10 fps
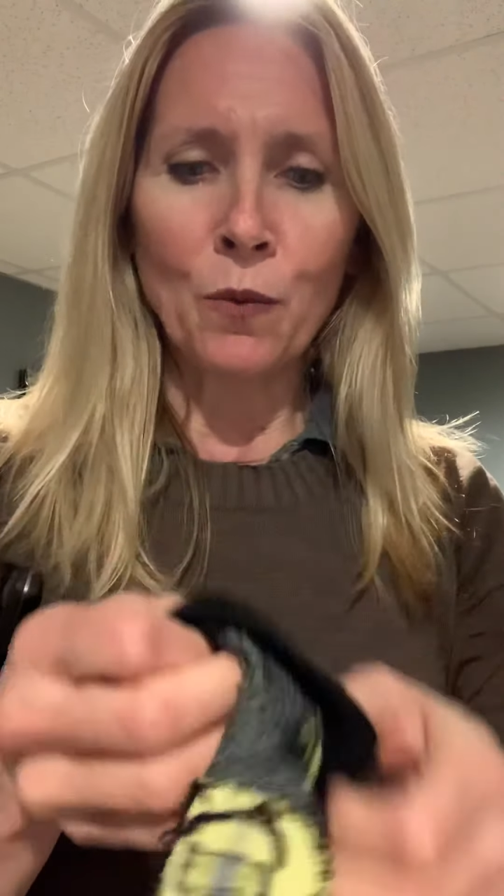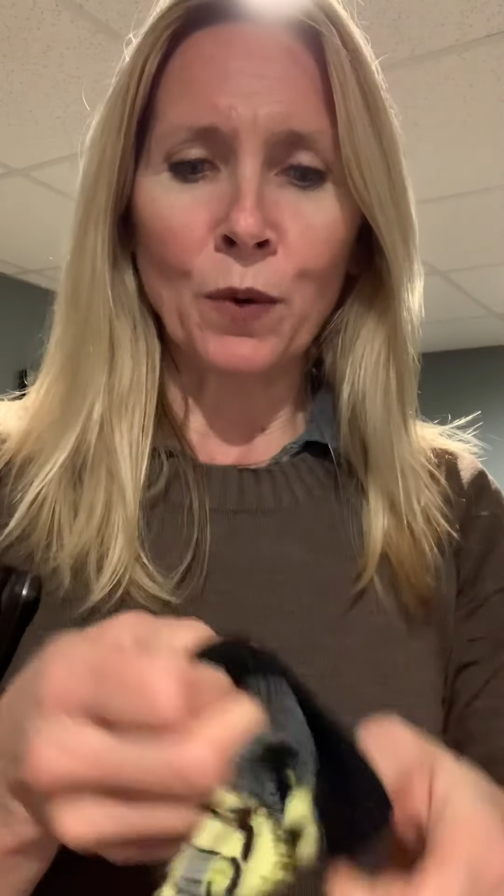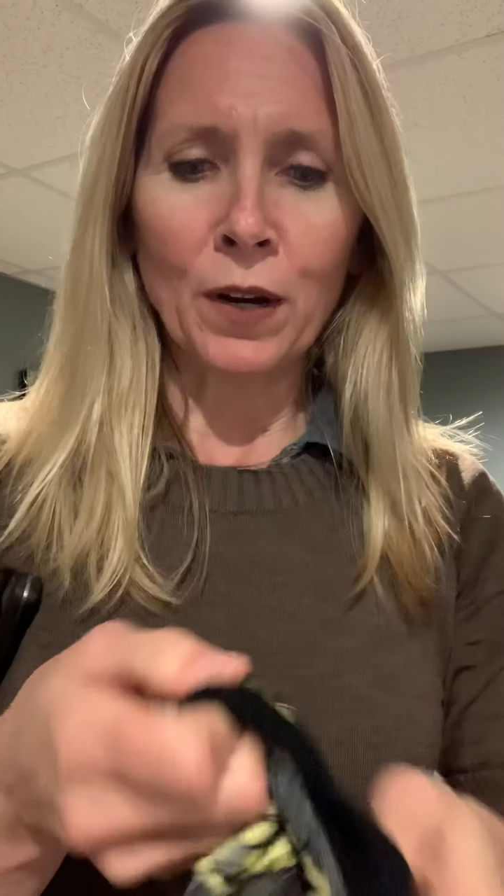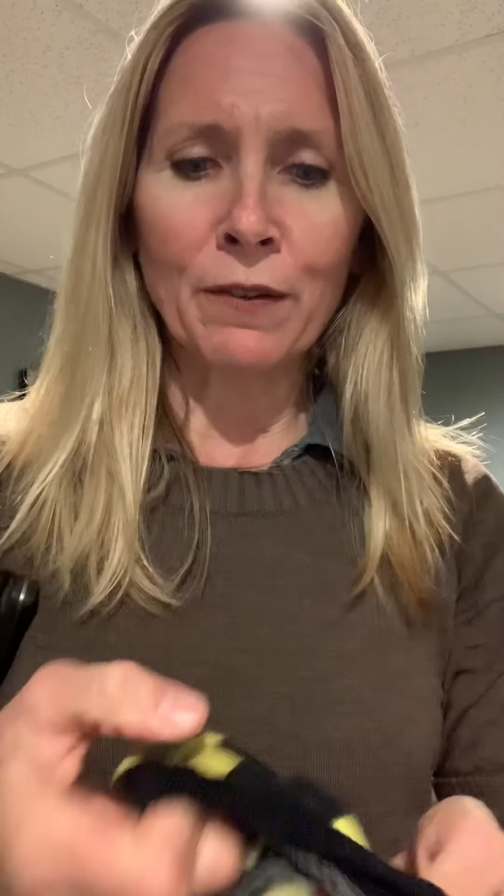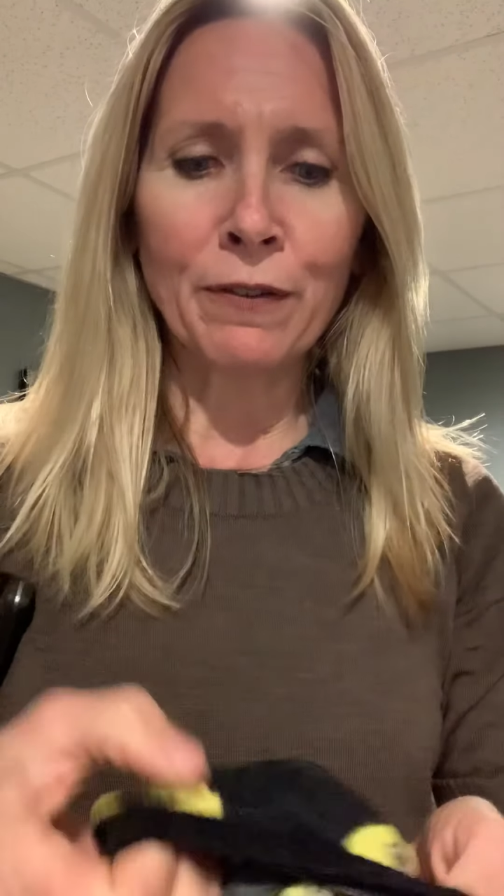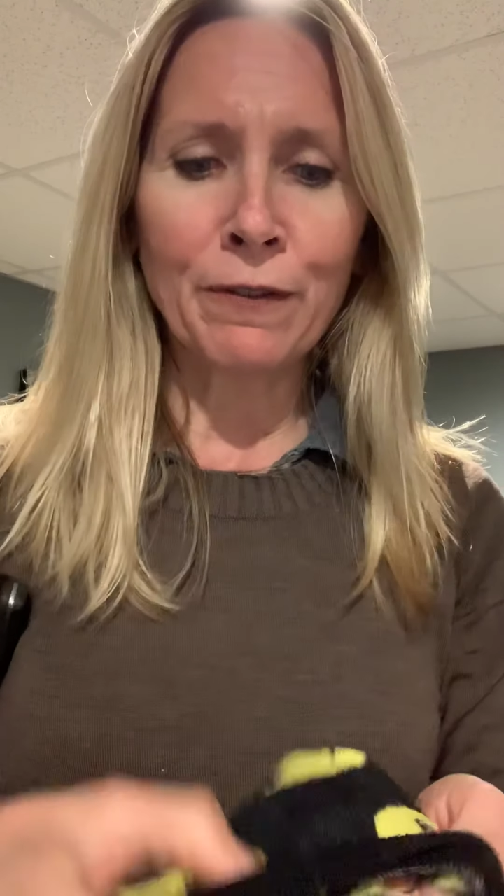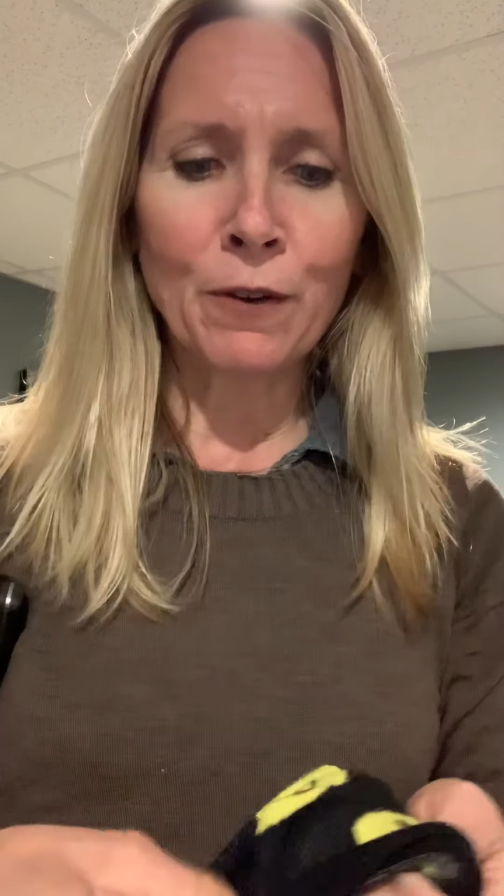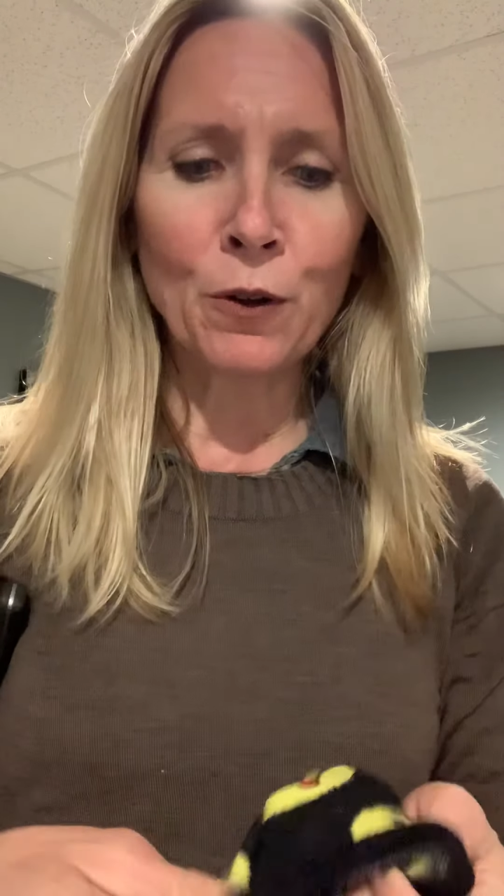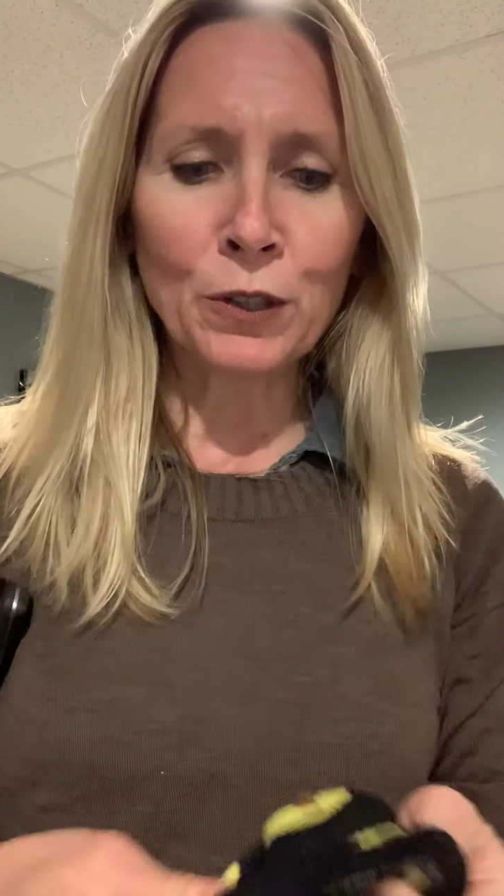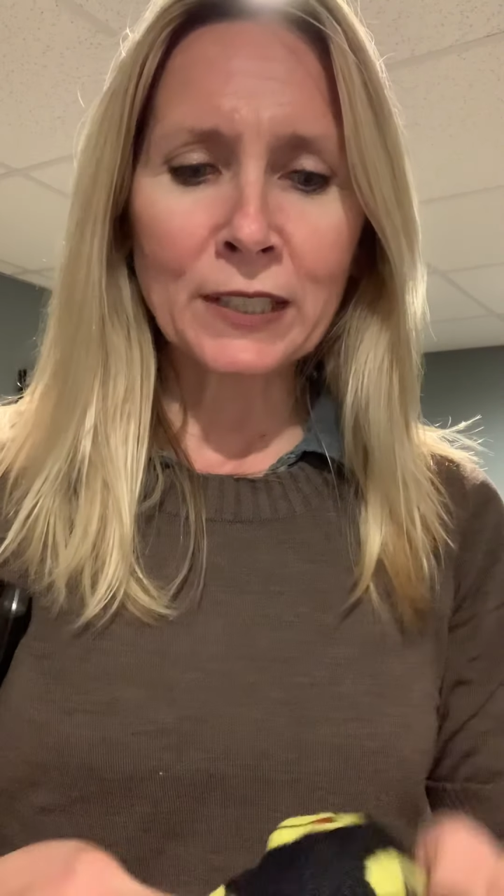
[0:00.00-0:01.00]
we're going to
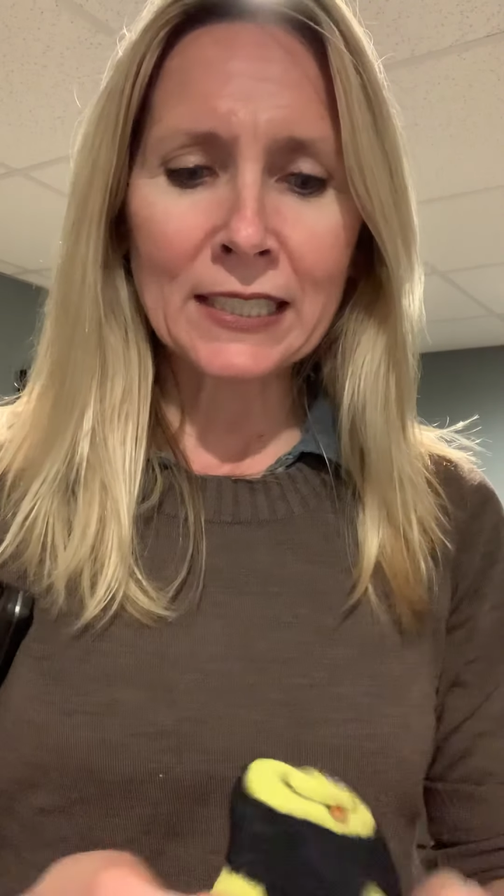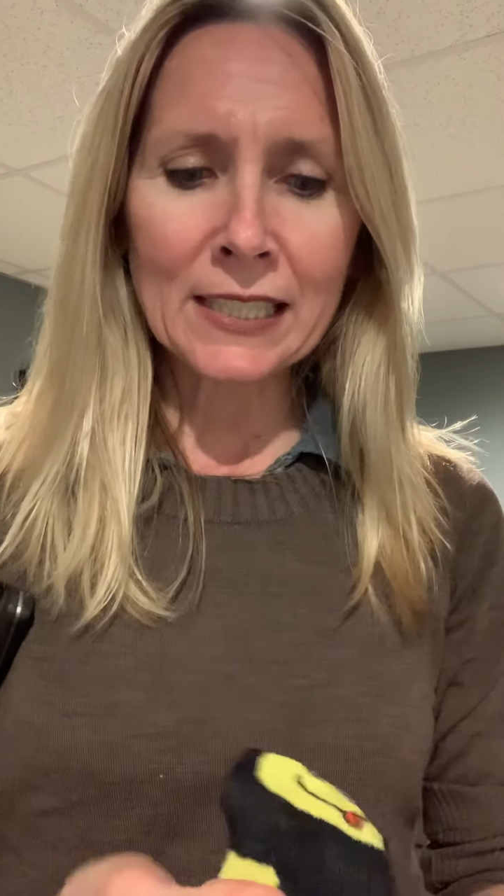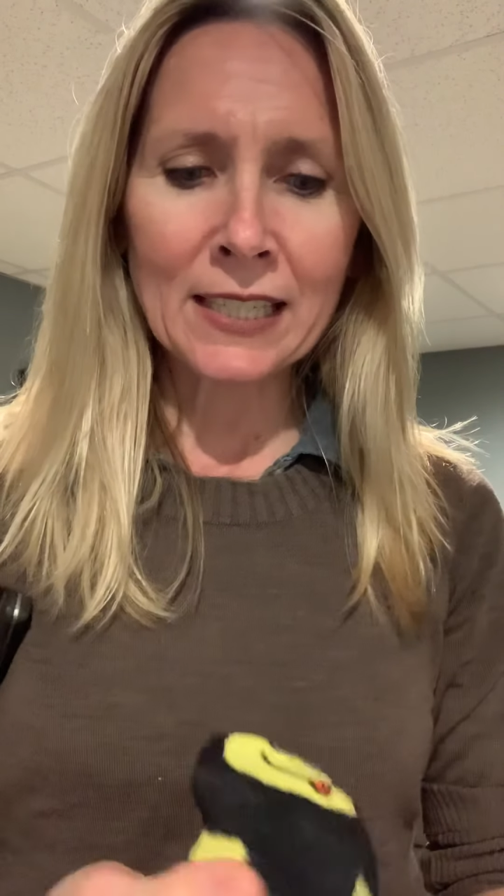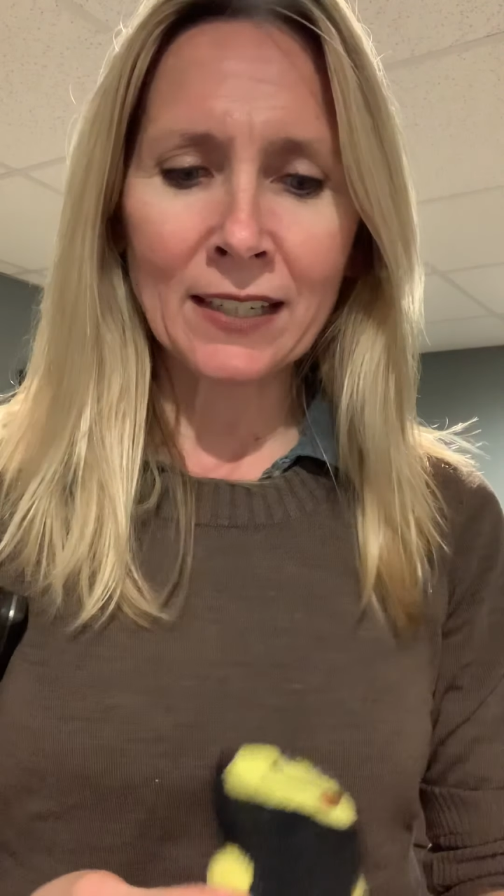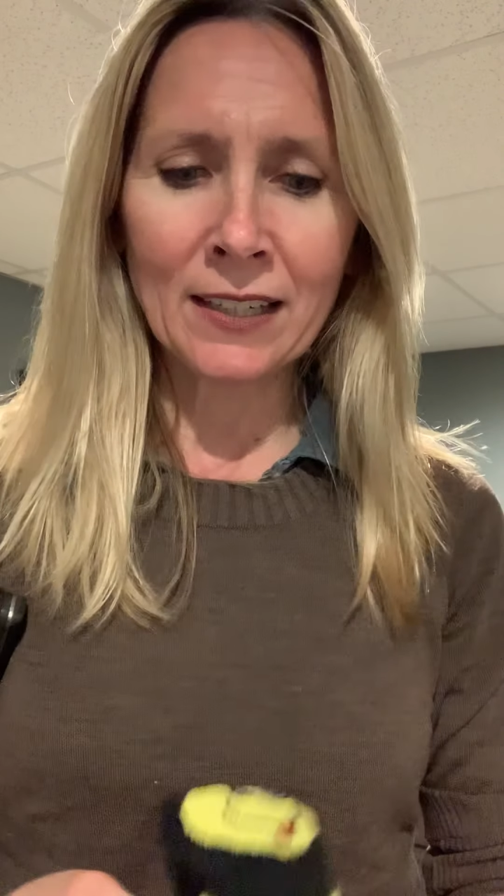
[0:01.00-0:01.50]
fold it